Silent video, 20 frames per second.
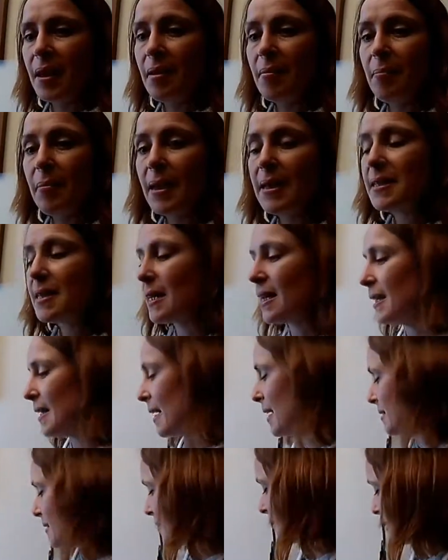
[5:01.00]
basically
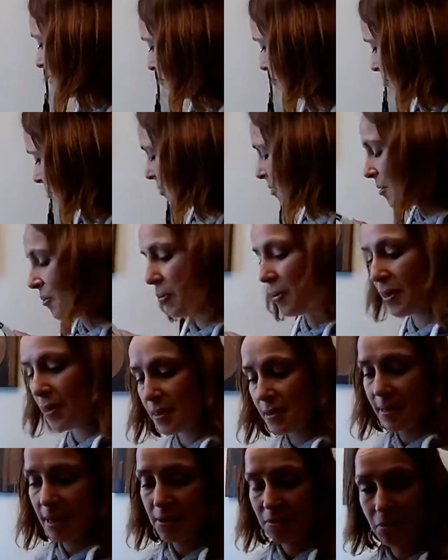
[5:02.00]
ended up with the
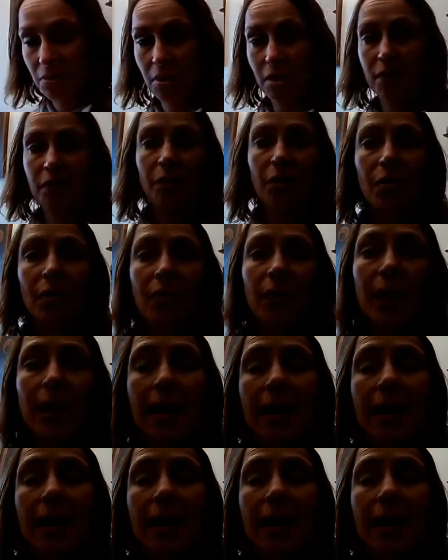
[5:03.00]
saddle that I've got on there